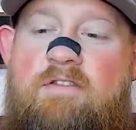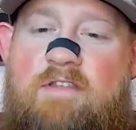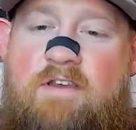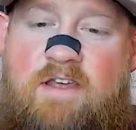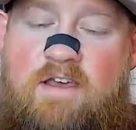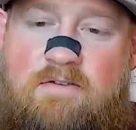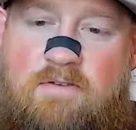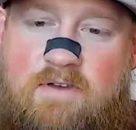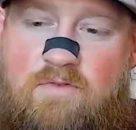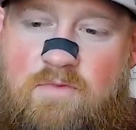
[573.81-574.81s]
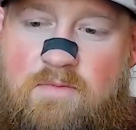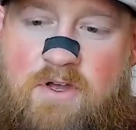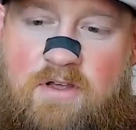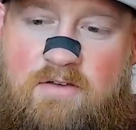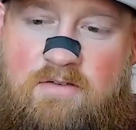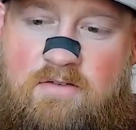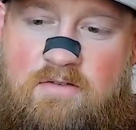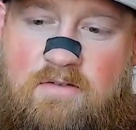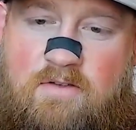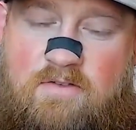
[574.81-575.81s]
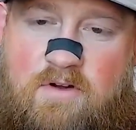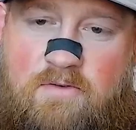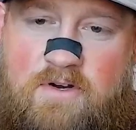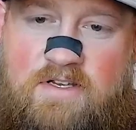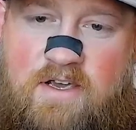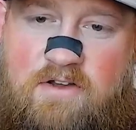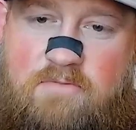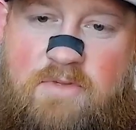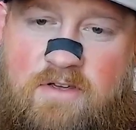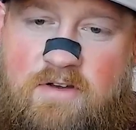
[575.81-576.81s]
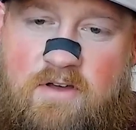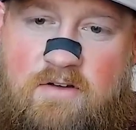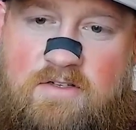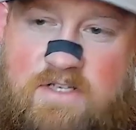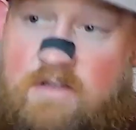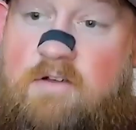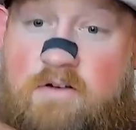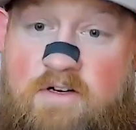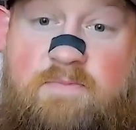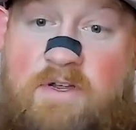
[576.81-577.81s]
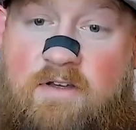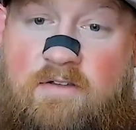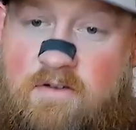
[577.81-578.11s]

the day you give them the money, they're going to take your million dollars and they're going to spend it.